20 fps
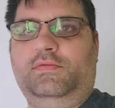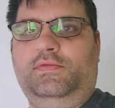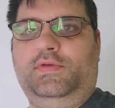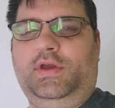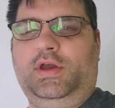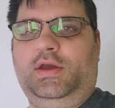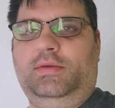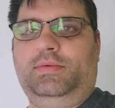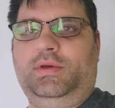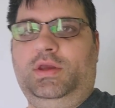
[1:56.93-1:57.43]

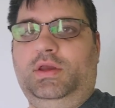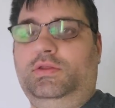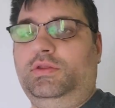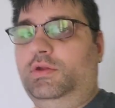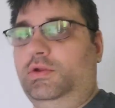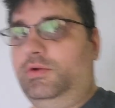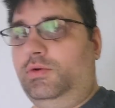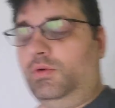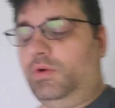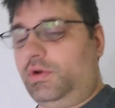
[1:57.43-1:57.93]
VIP in
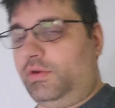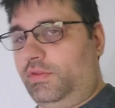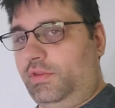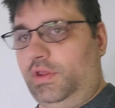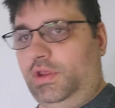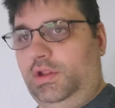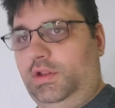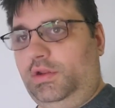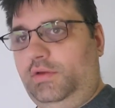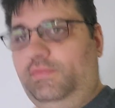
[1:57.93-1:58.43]
the north
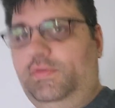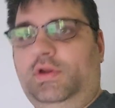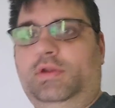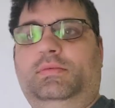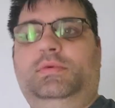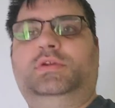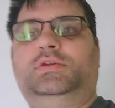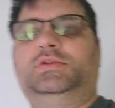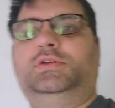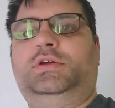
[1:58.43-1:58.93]
end of
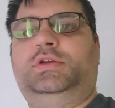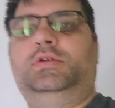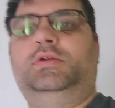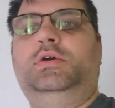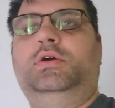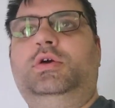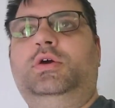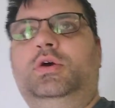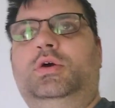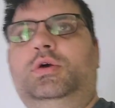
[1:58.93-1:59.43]
Edmonton
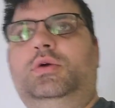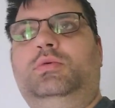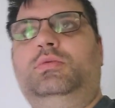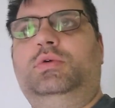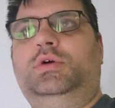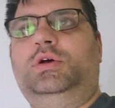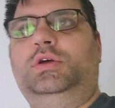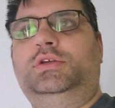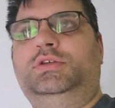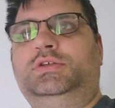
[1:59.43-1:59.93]

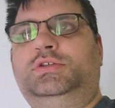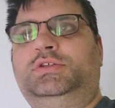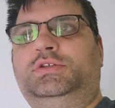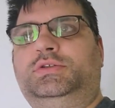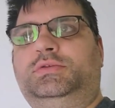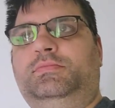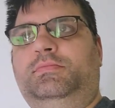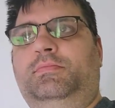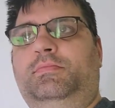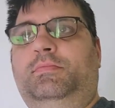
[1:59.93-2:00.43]

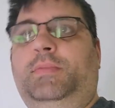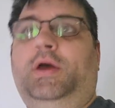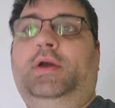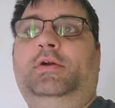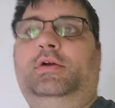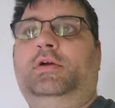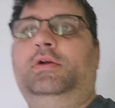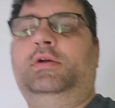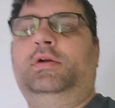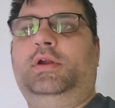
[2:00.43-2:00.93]
was
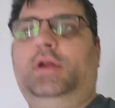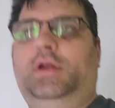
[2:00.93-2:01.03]
better